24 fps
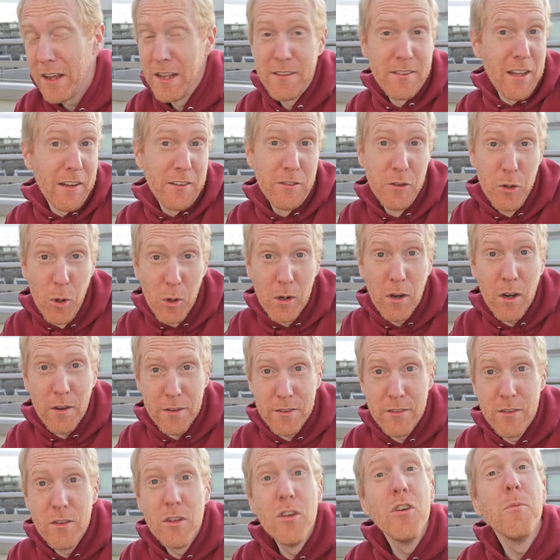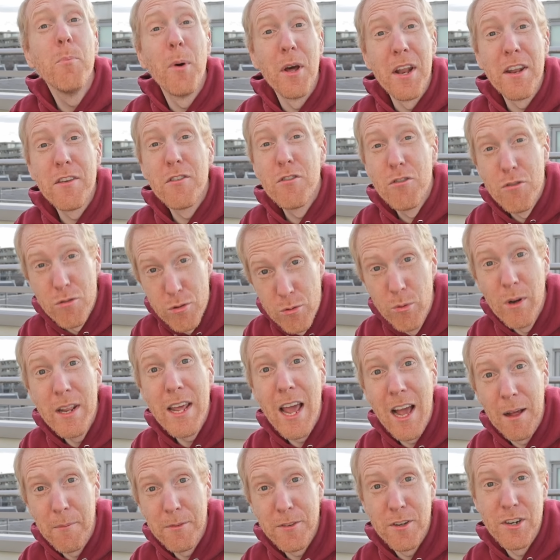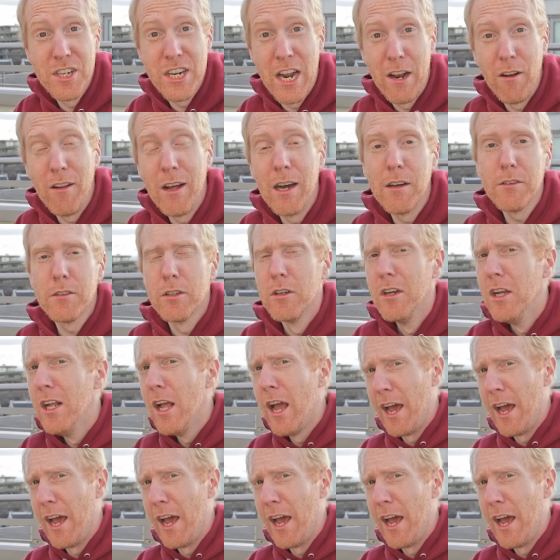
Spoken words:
It's at no cost to you, but it truly helps the channel out.